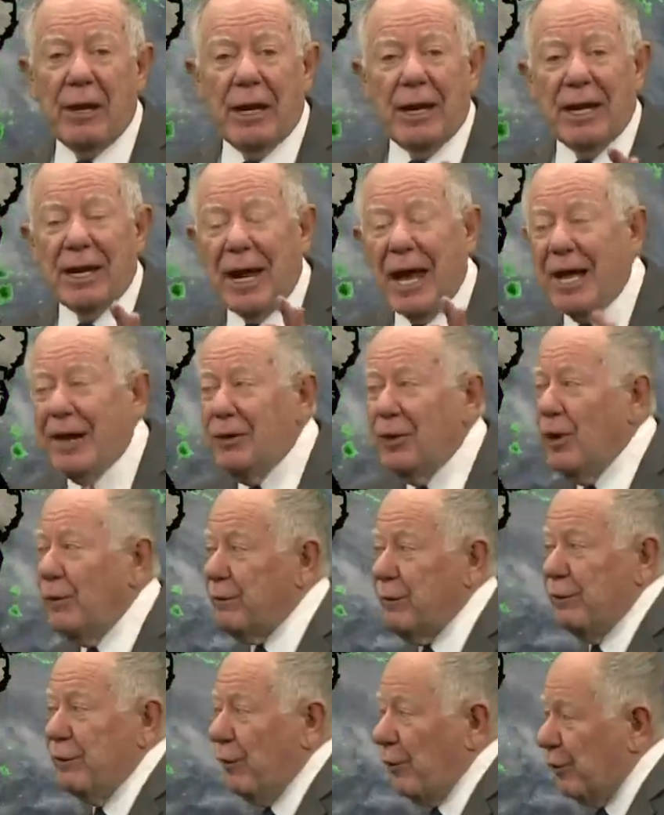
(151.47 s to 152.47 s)
And I don't know
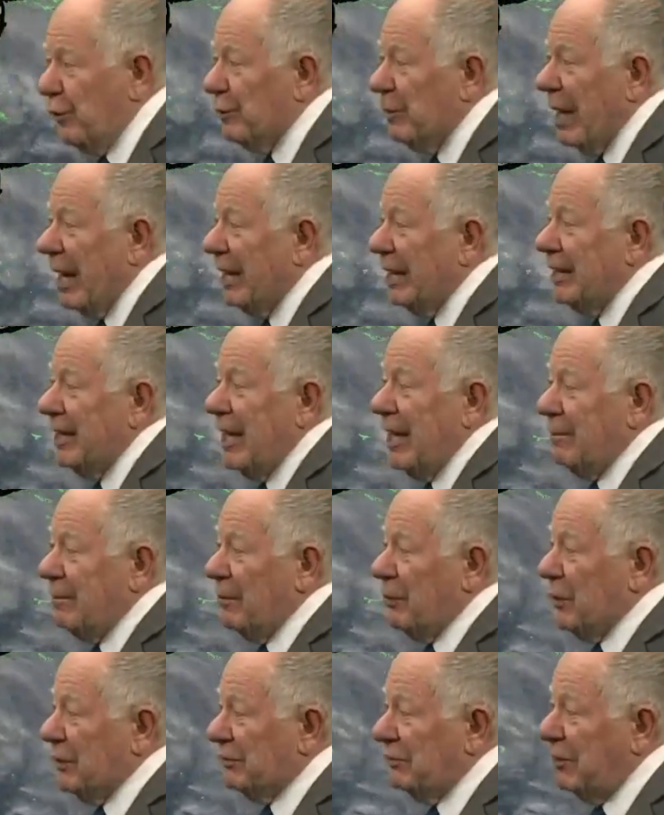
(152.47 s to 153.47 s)
if you've heard about it yet,
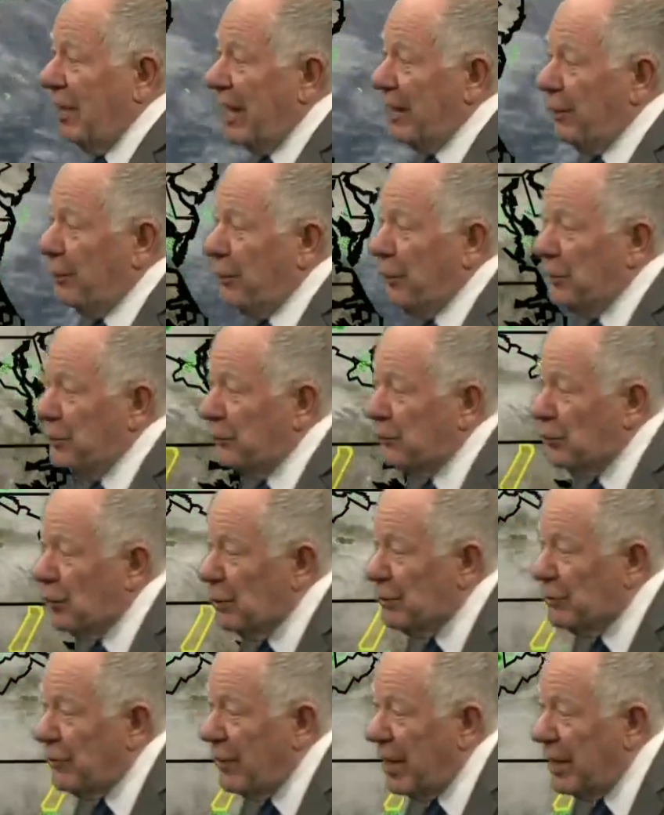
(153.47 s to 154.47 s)
but this line of
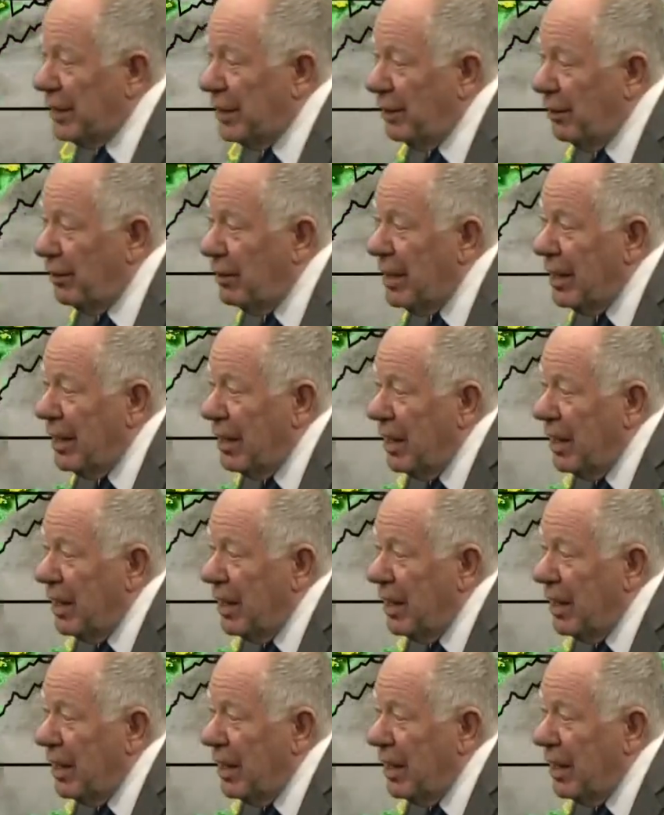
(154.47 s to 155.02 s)
thunderstorms right here